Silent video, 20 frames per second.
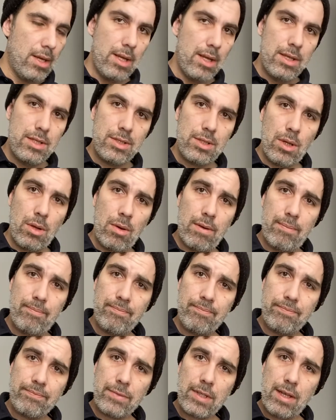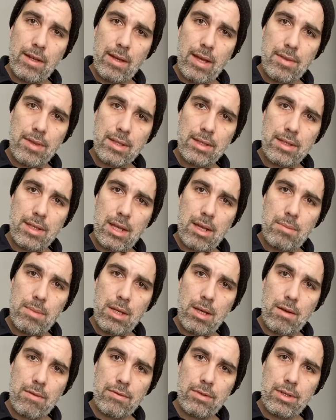So I think that'll be
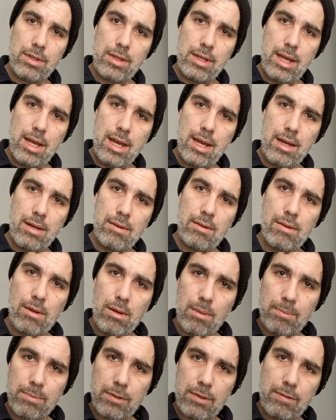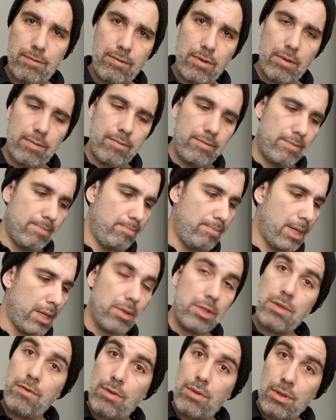all for today. Hopefully pick
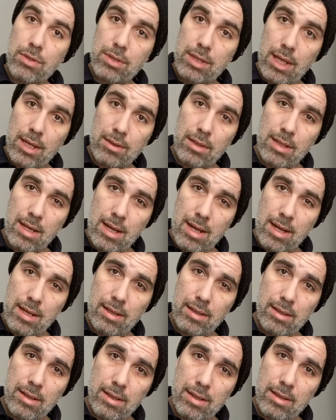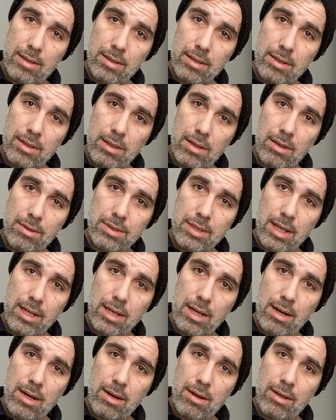with you folks down the line. You all take
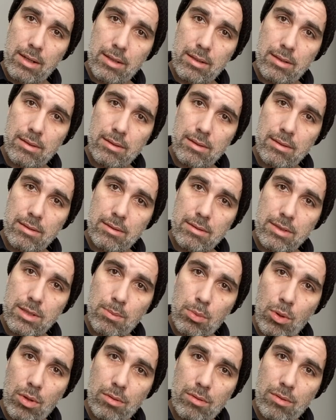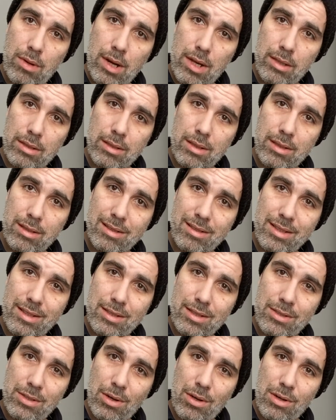care and support Relic
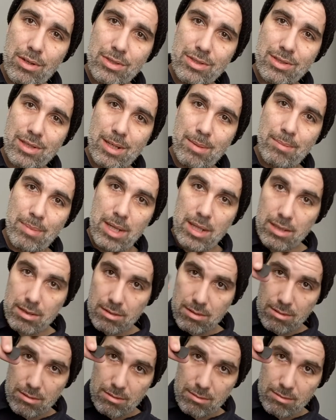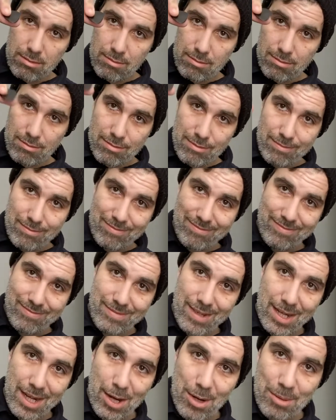Guitars and Picks. Take care.